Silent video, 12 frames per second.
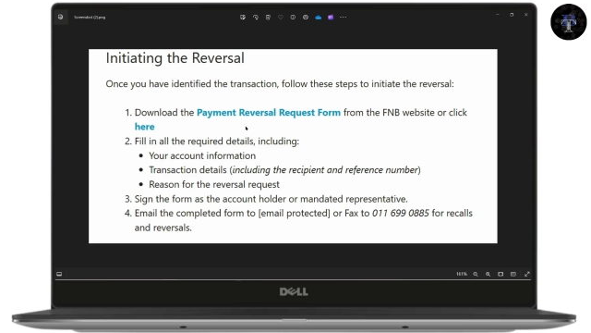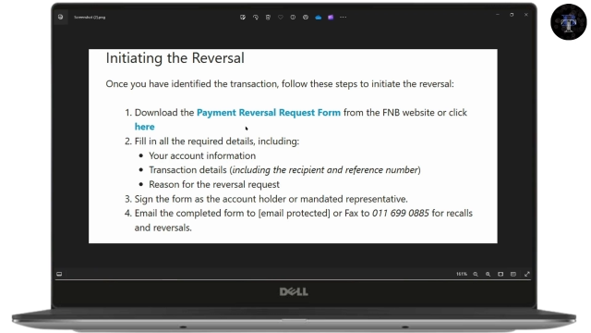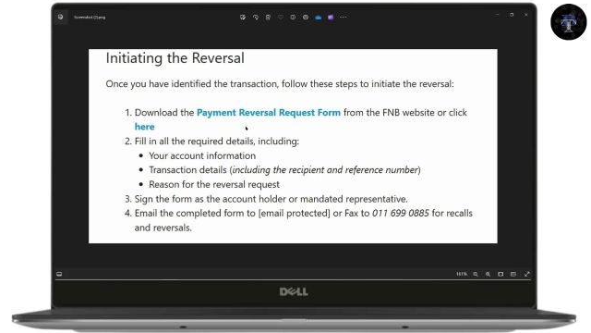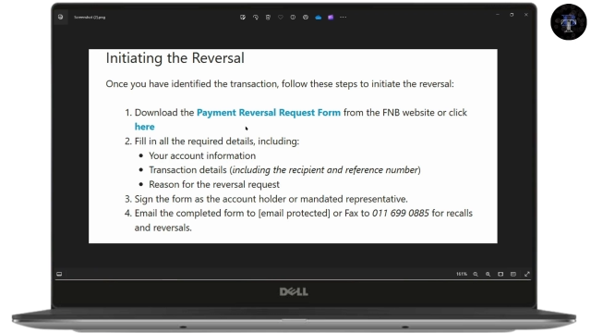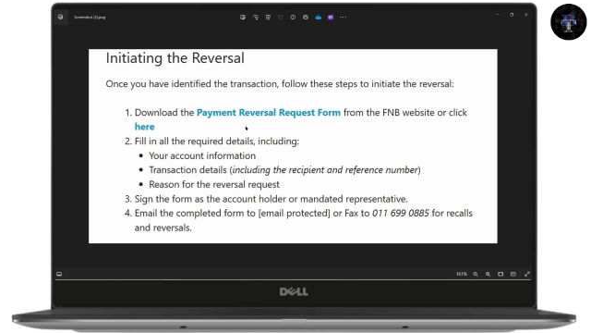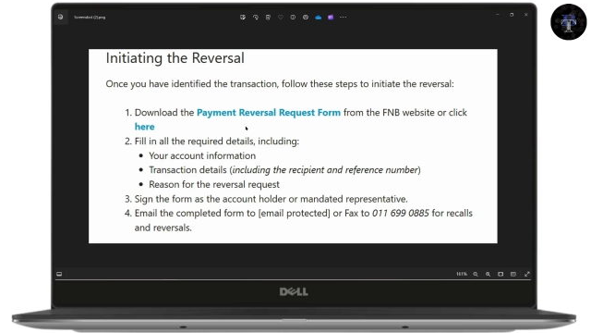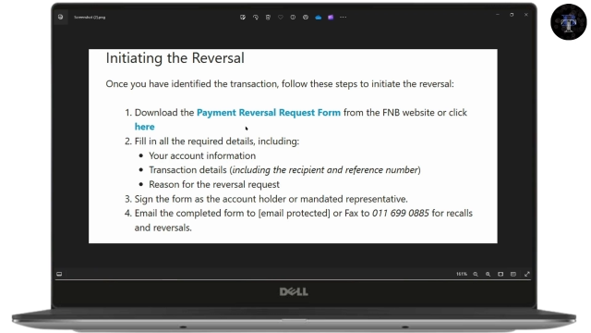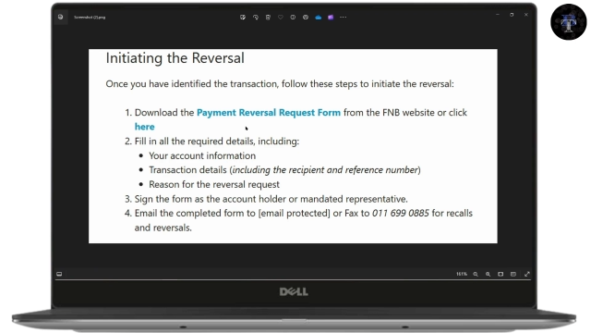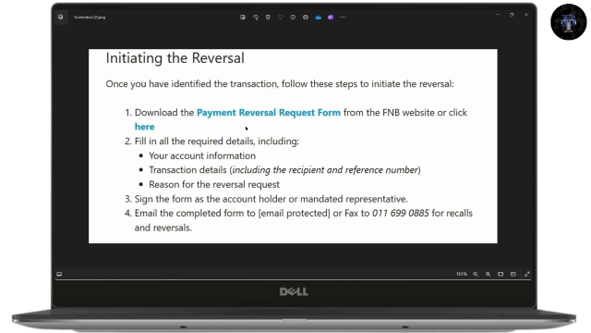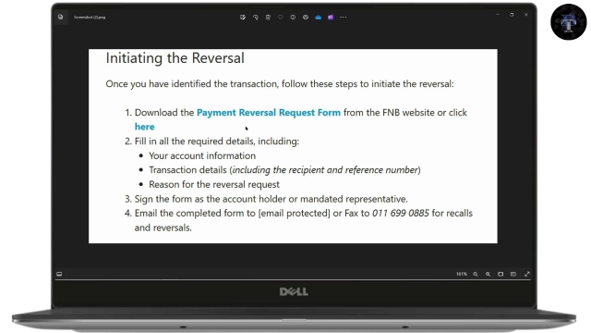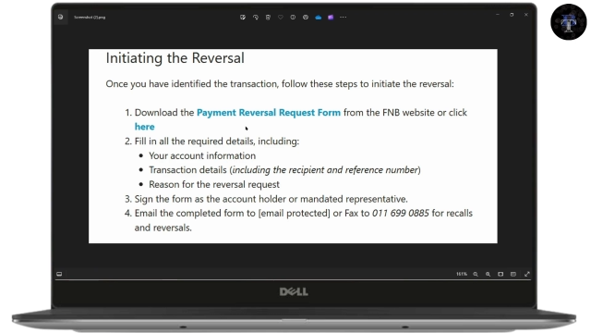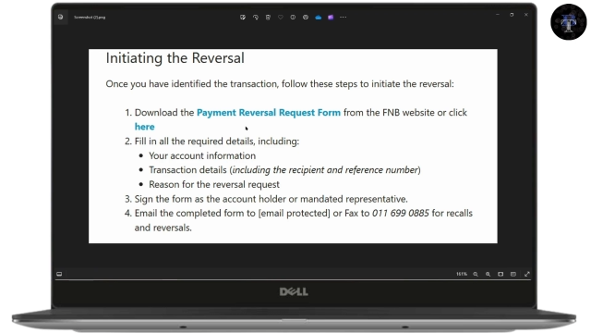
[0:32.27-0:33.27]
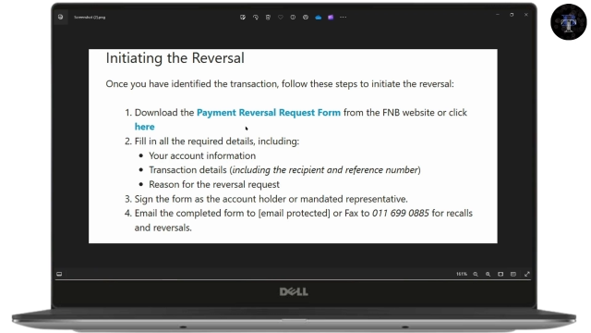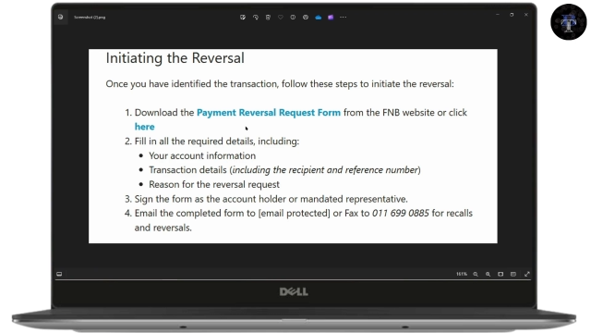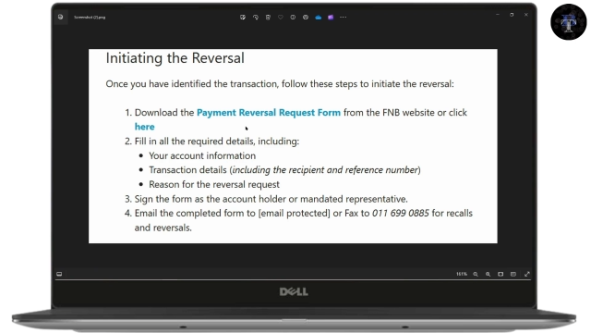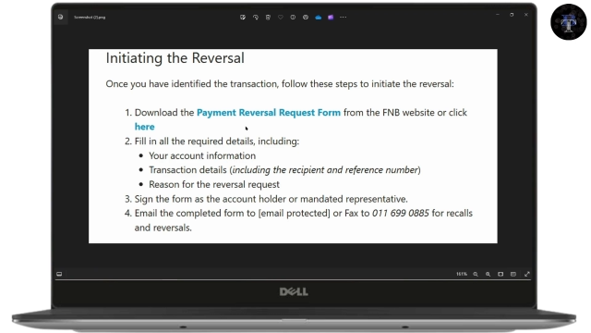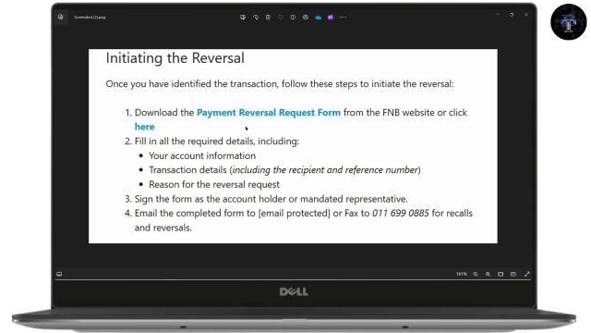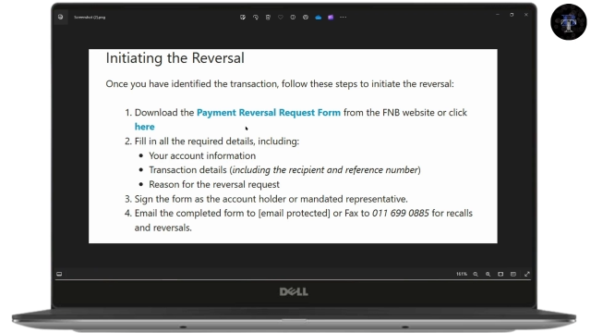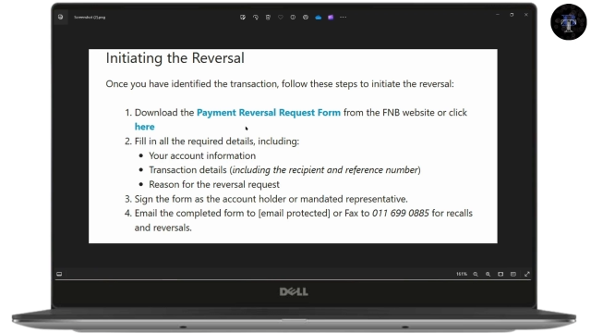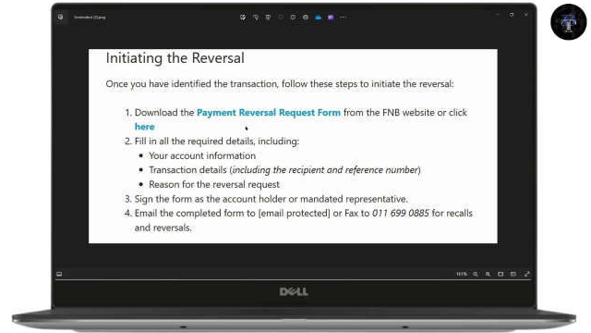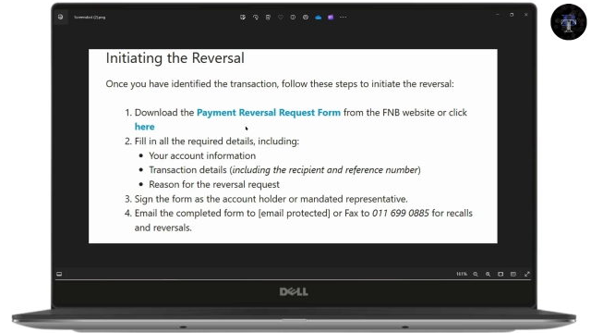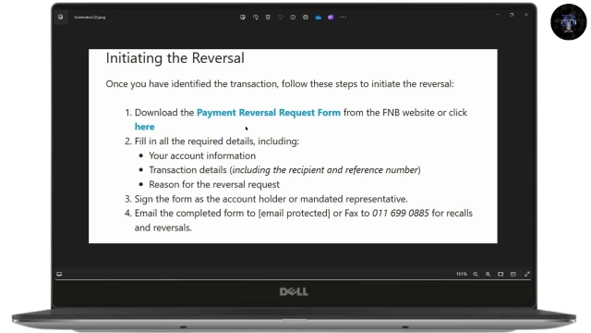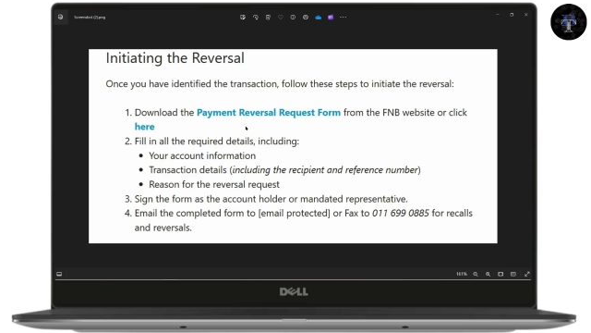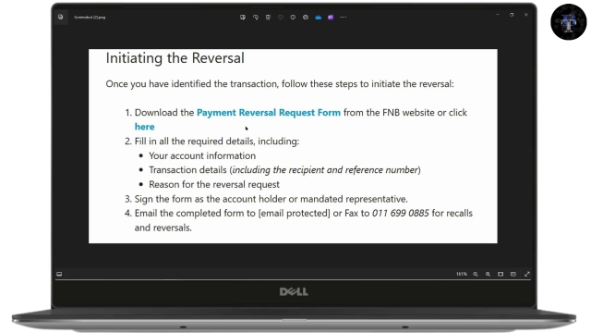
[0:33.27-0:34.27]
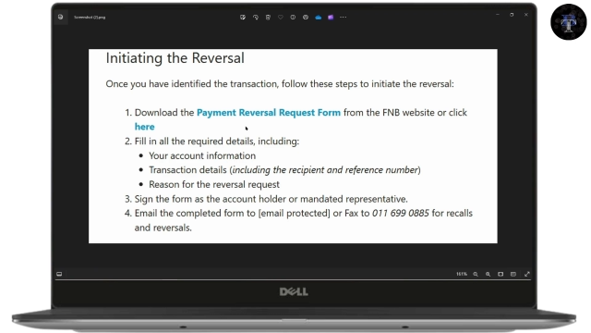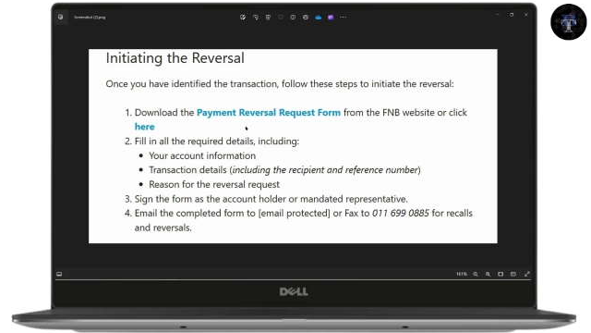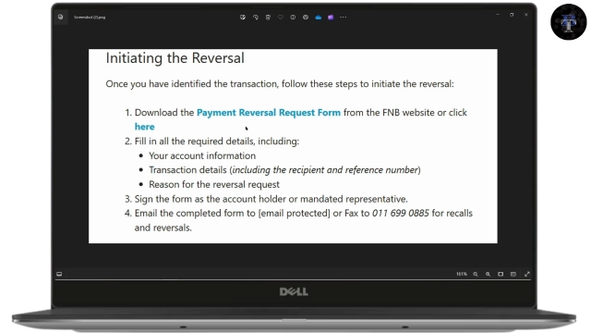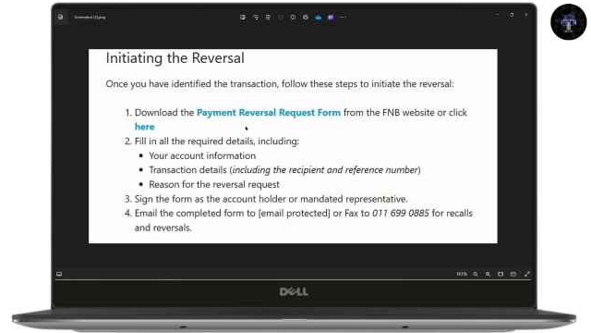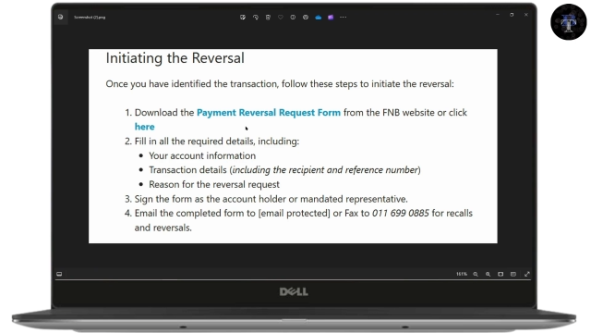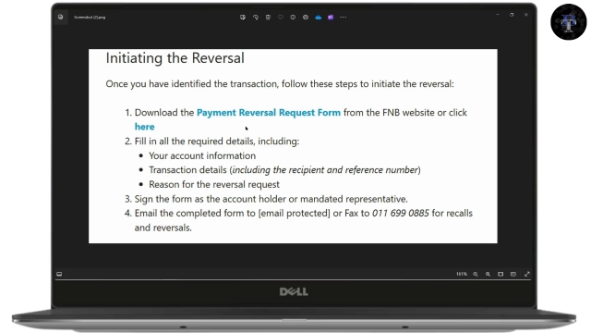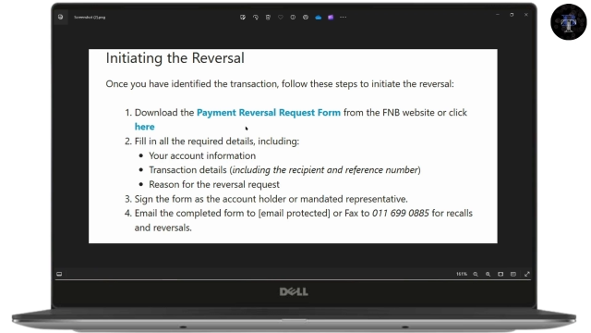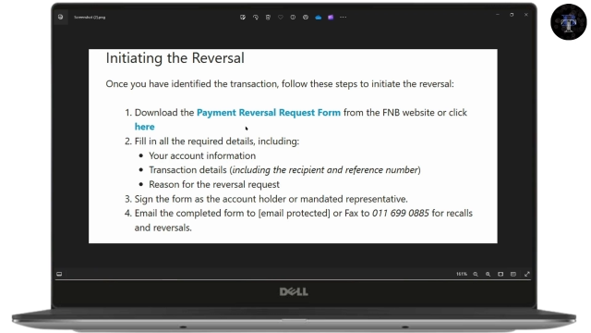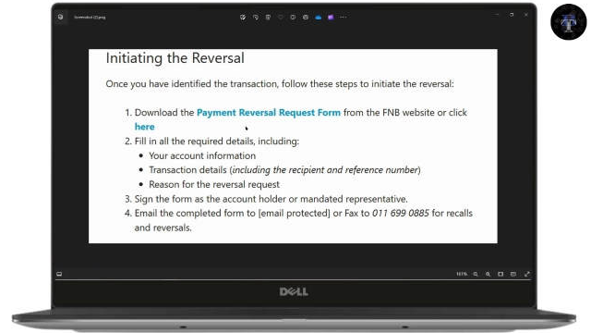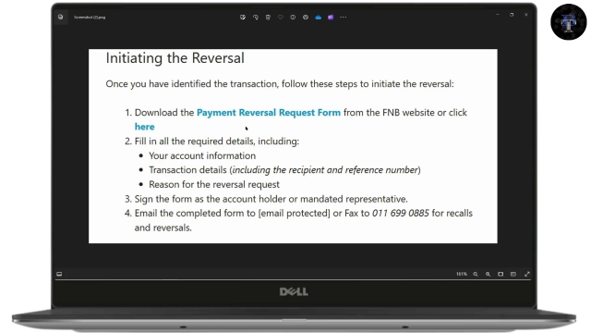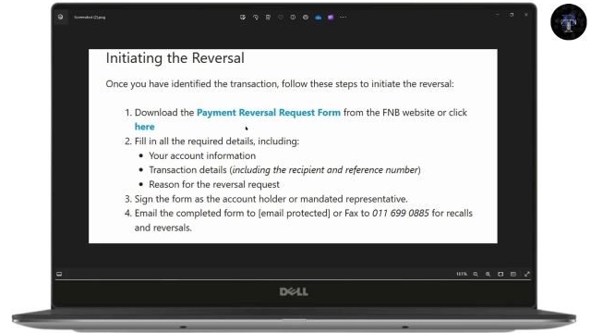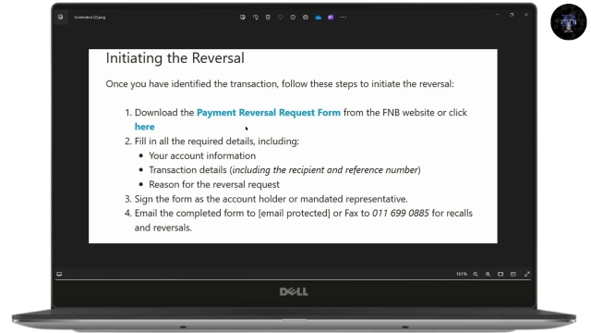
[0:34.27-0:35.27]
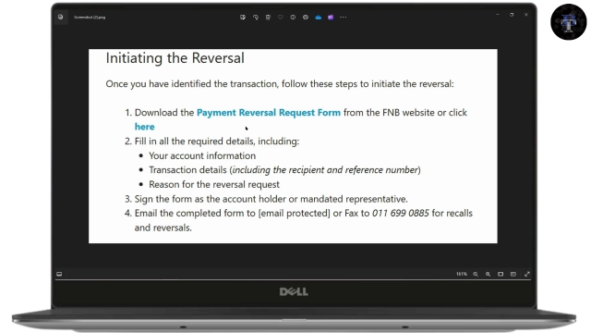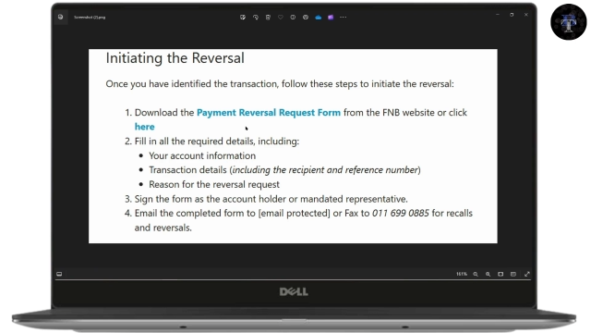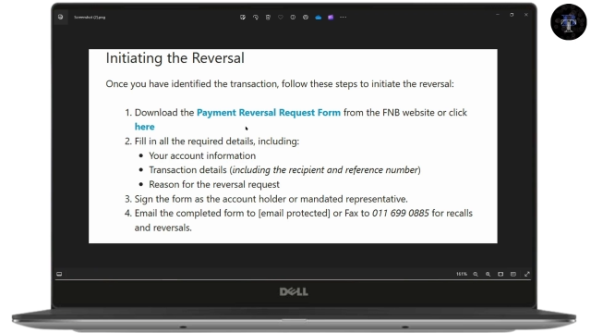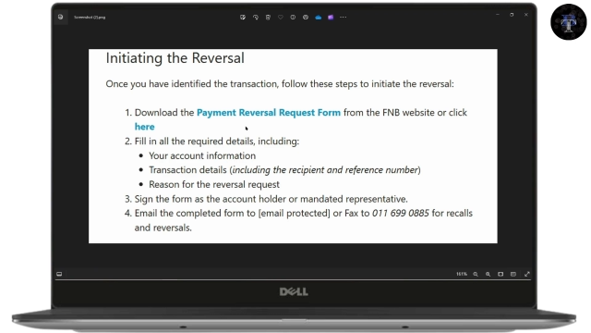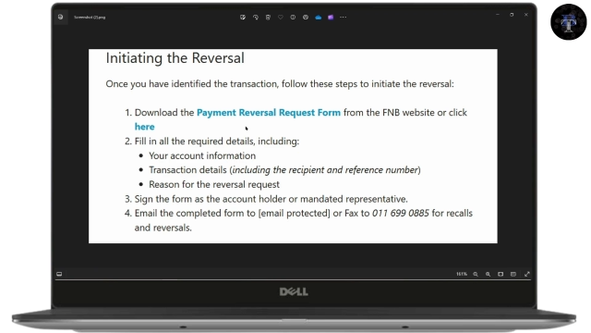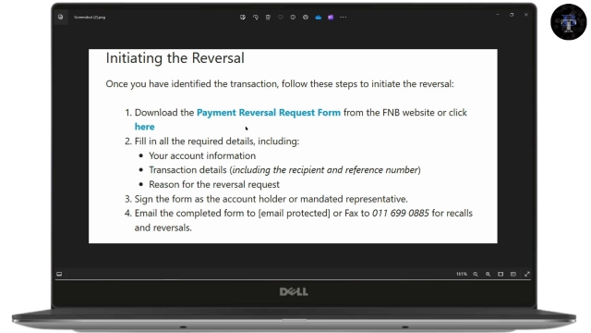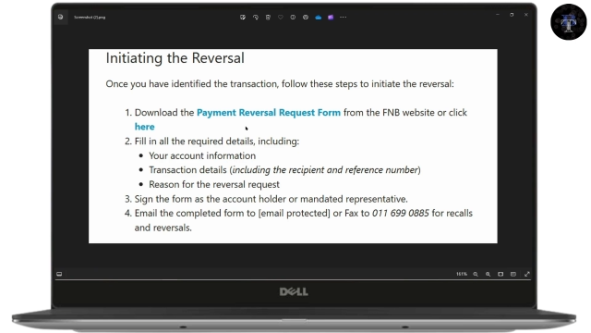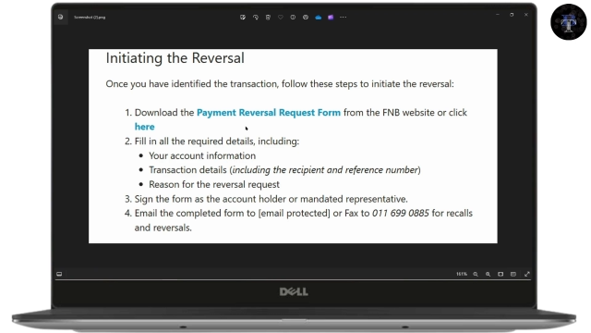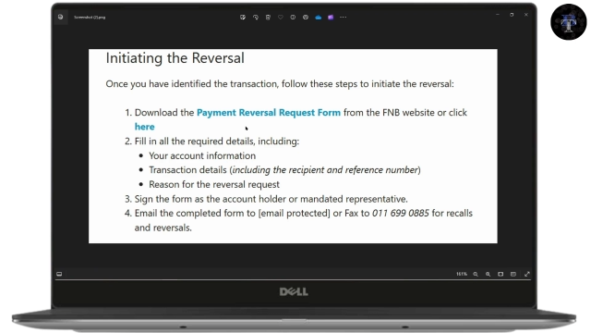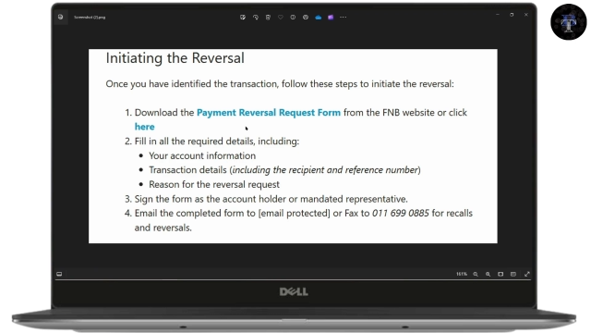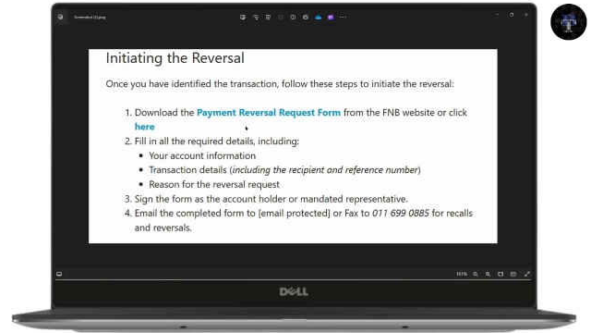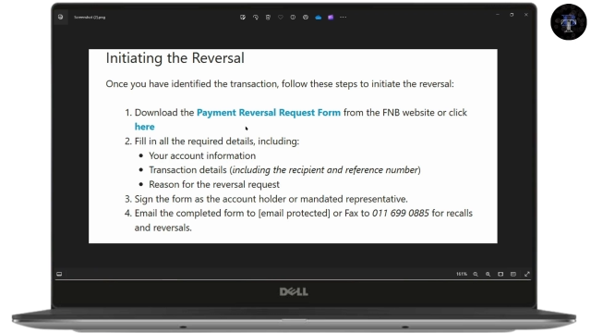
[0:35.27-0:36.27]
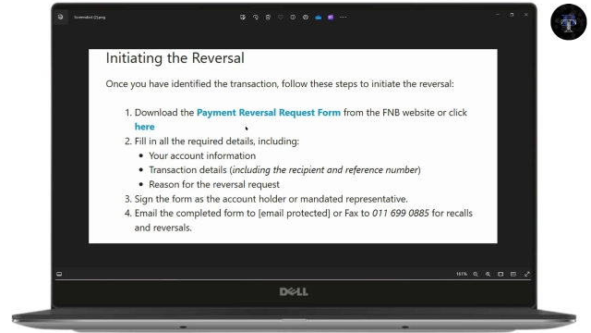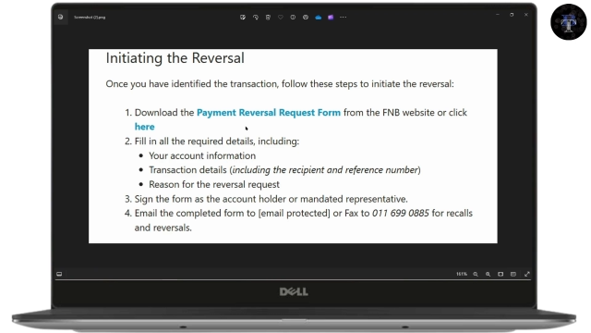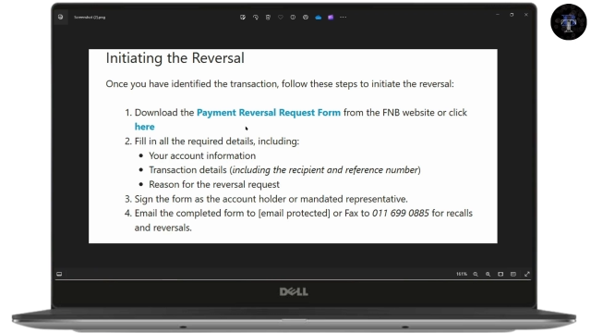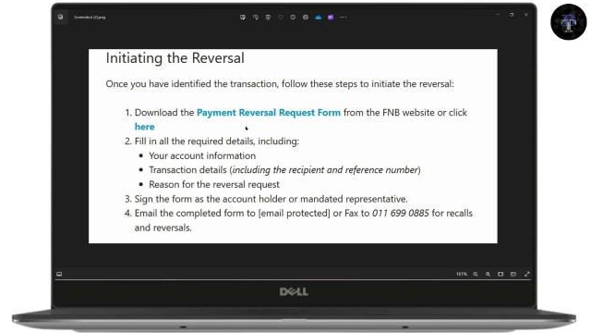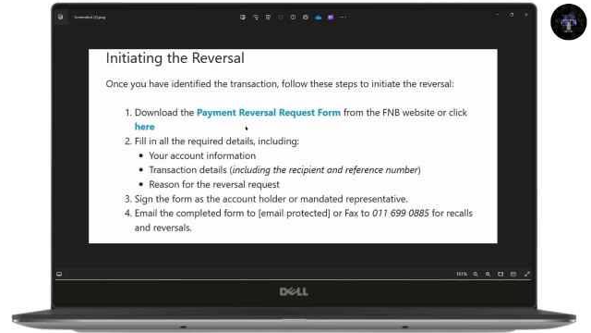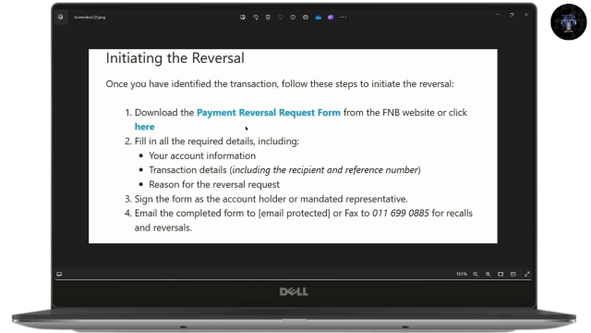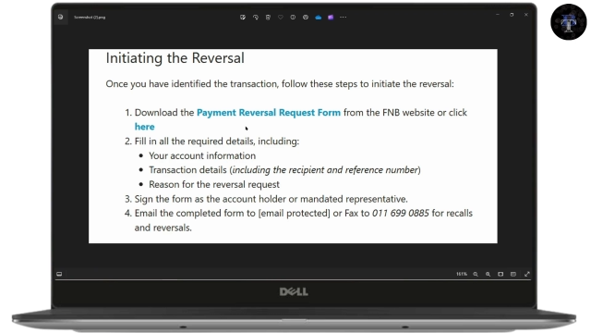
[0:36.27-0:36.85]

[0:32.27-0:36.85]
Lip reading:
No face is visible, so there are no lips to read.